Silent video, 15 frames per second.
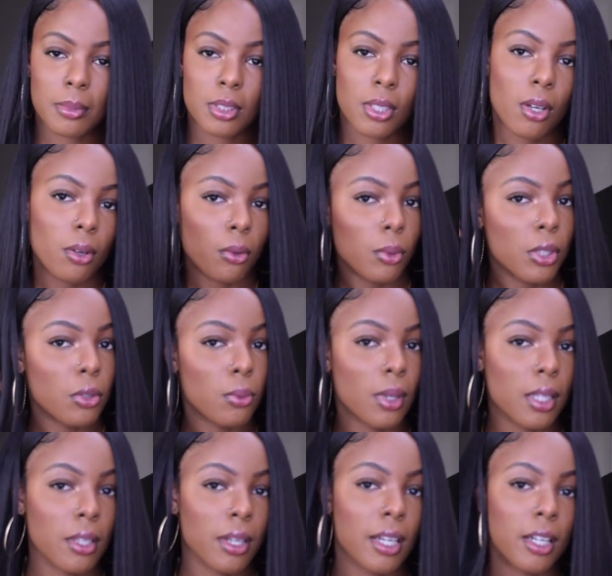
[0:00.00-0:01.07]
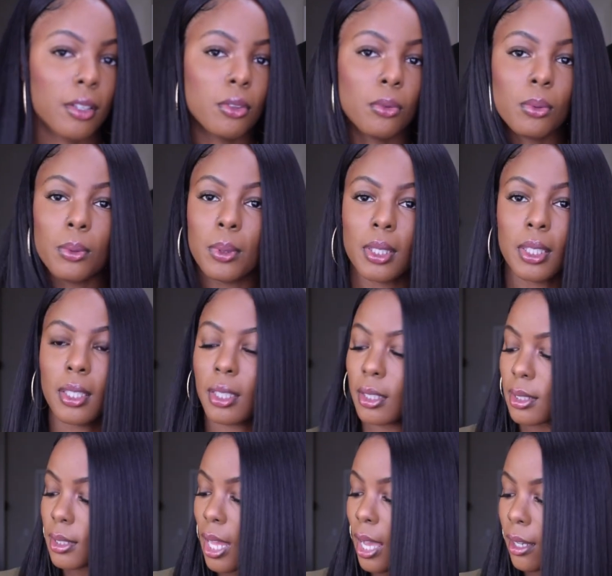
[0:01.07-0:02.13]
So when you run your hair through it,
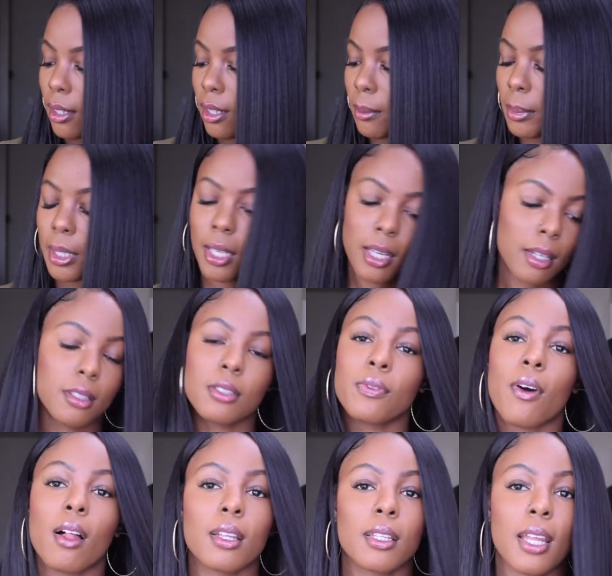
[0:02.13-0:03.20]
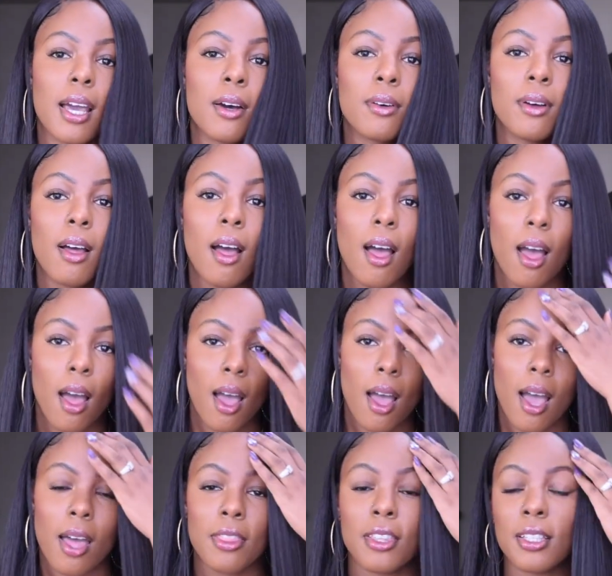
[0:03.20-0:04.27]
it's not gonna be hairs falling out.
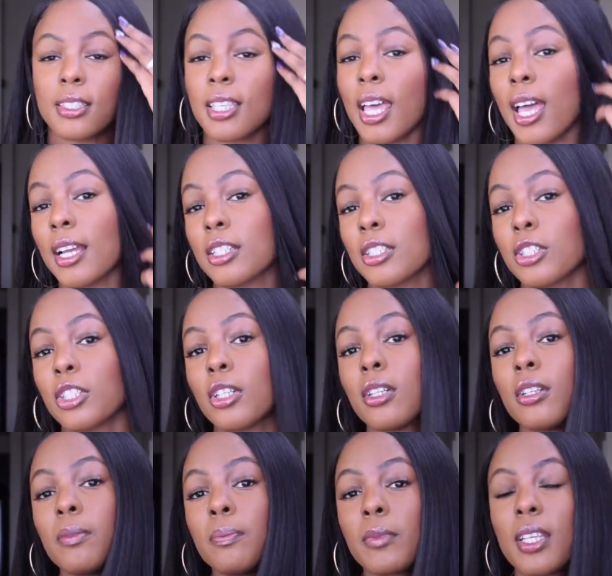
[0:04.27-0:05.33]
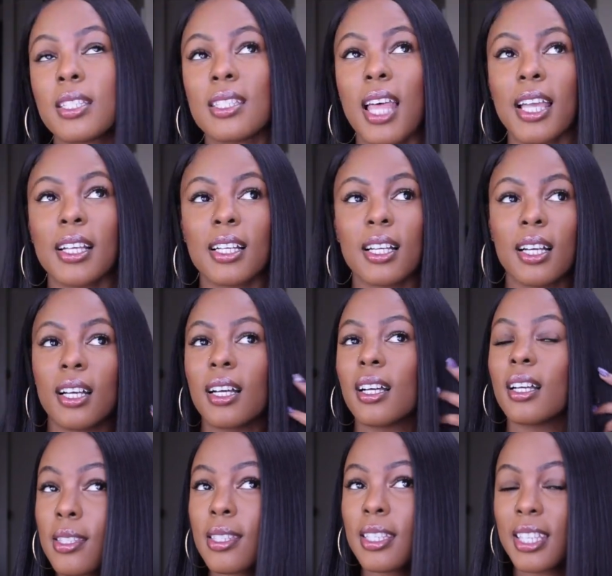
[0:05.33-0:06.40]
The texture is like
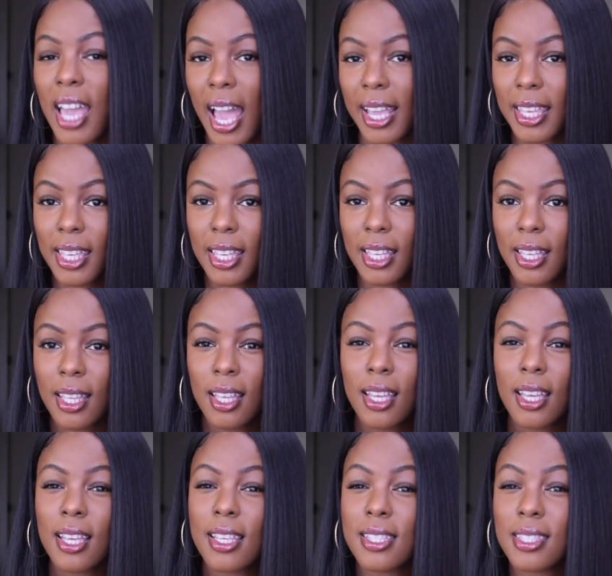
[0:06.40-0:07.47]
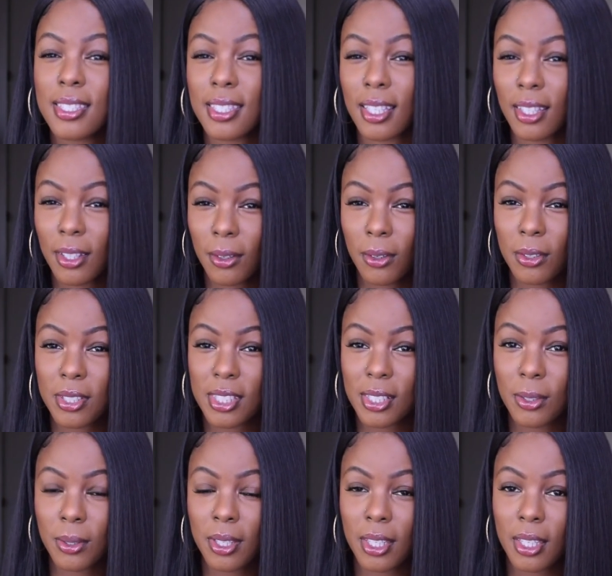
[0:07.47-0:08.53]
it's a yaki. It's a little
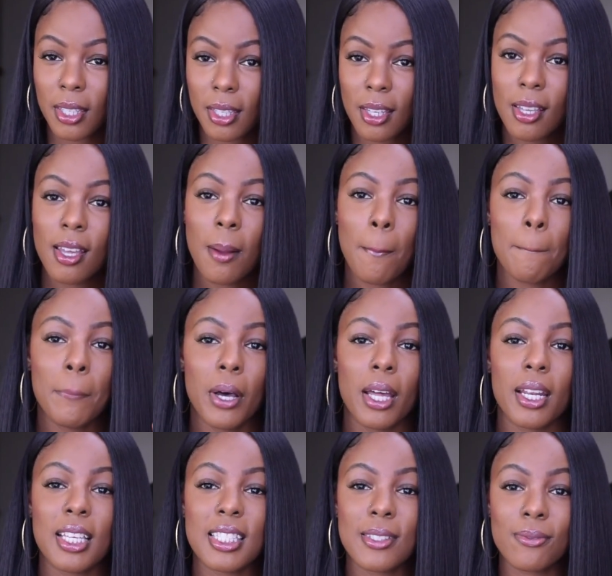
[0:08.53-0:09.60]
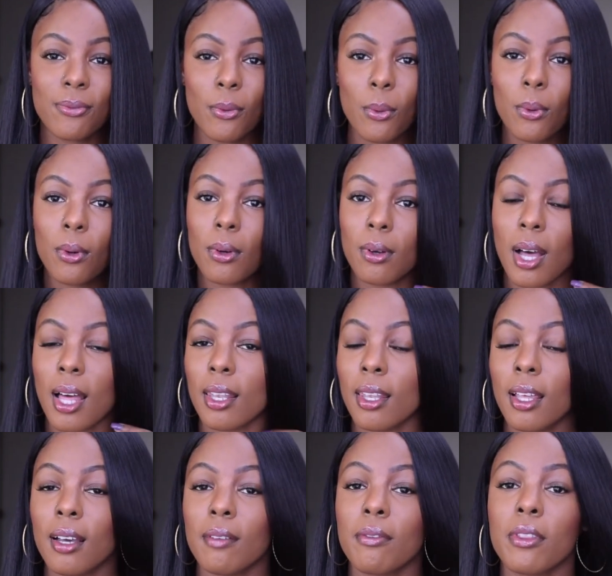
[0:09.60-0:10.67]
silky, but it's full. I
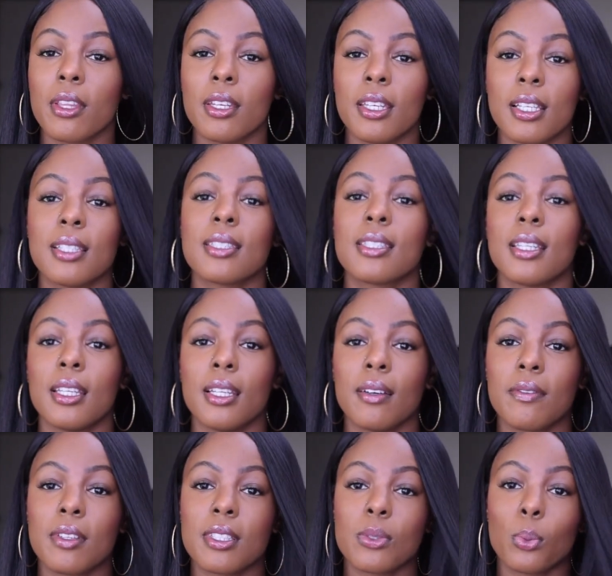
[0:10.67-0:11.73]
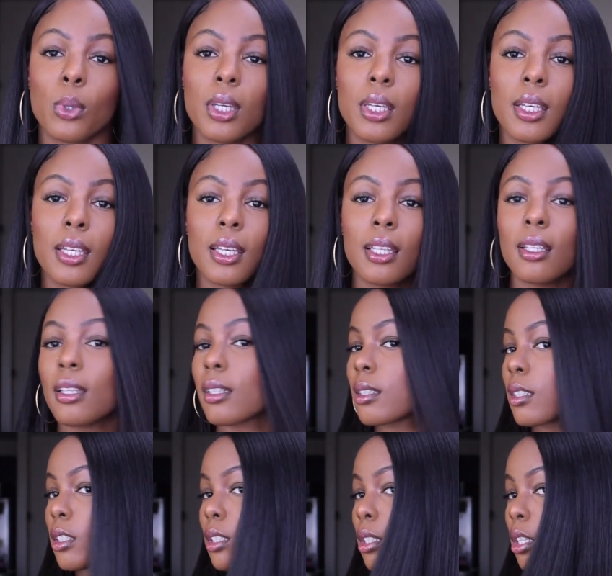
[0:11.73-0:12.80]
love the density of this wig. It
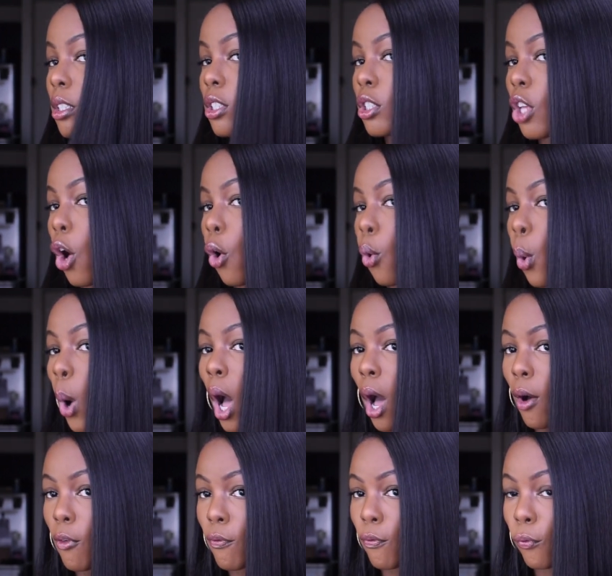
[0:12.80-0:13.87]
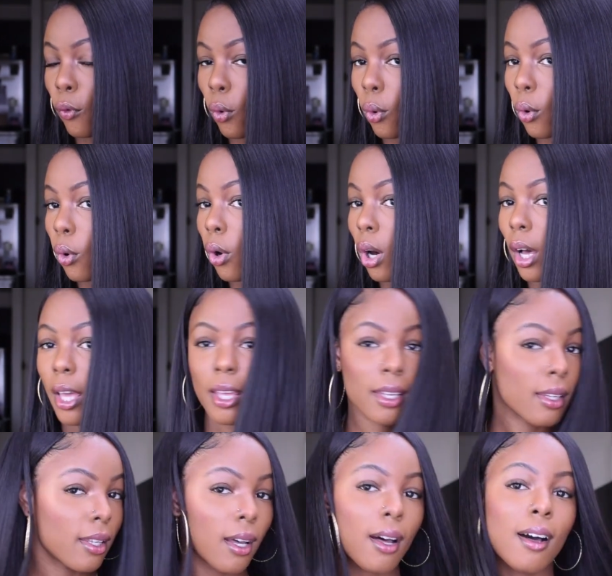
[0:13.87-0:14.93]
looks so full,
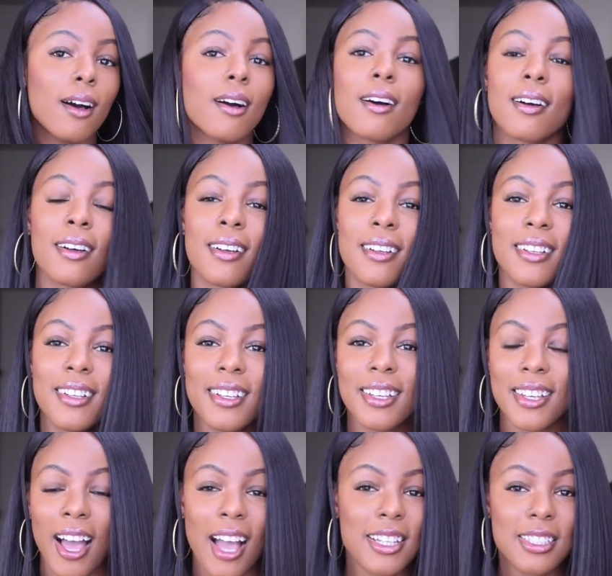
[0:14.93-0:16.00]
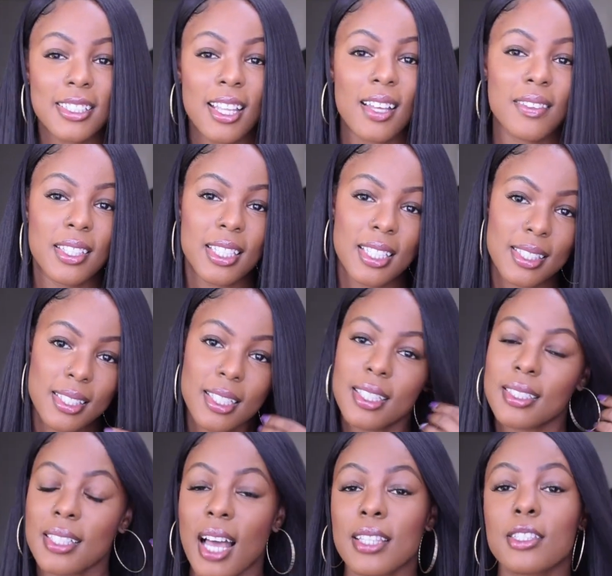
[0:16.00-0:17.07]
and I just love the density.
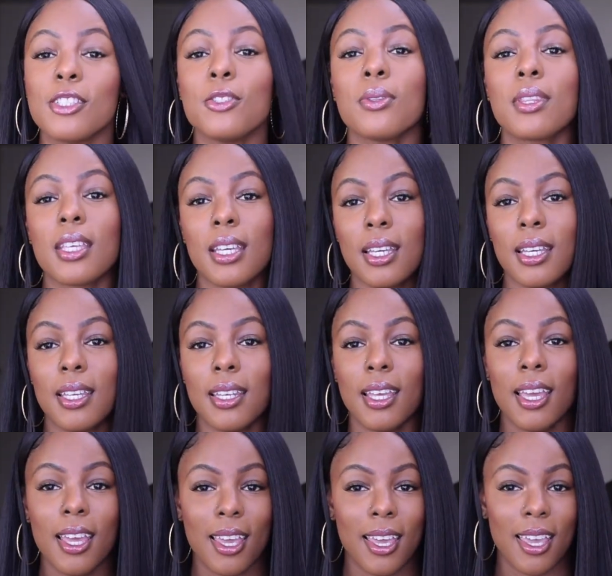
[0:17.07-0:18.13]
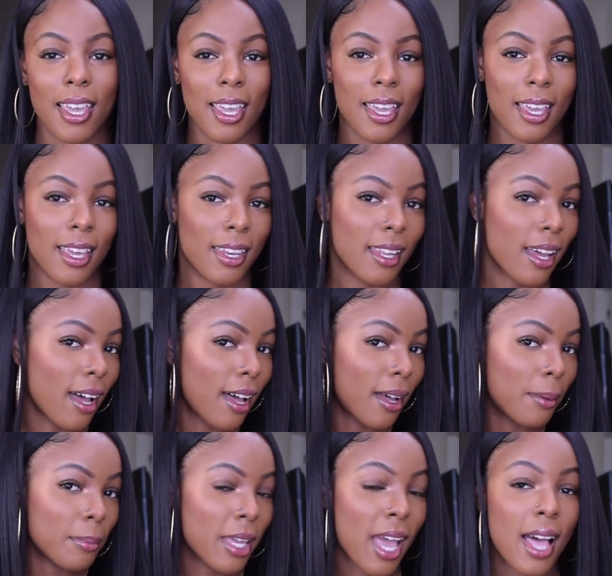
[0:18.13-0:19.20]
It's not too thin, and
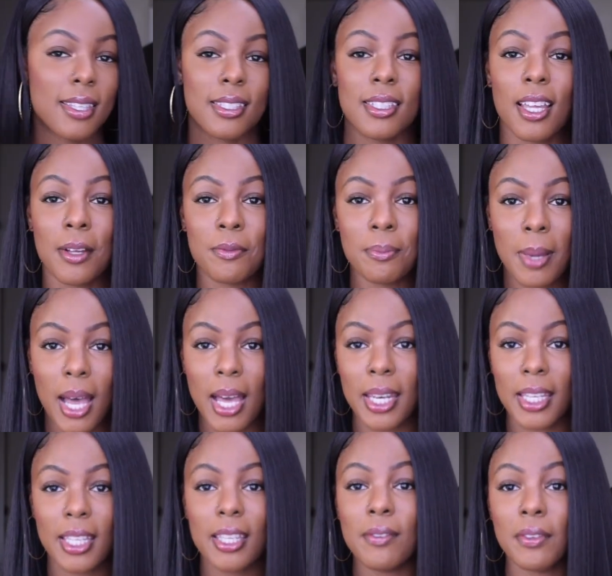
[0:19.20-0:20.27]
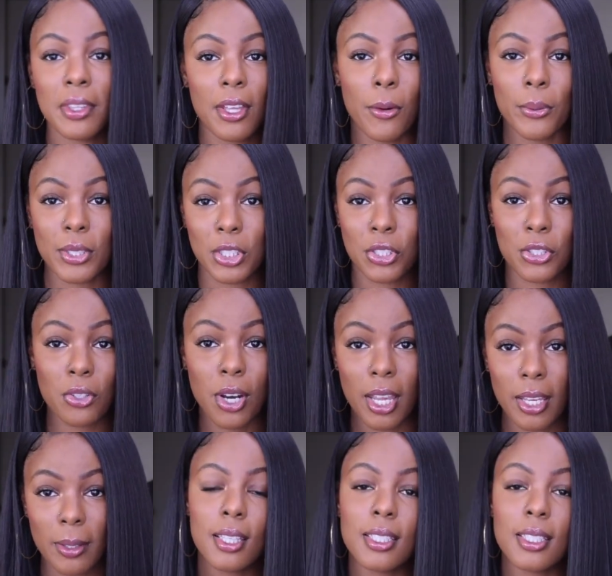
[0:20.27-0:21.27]
it has enough body even though it's straight.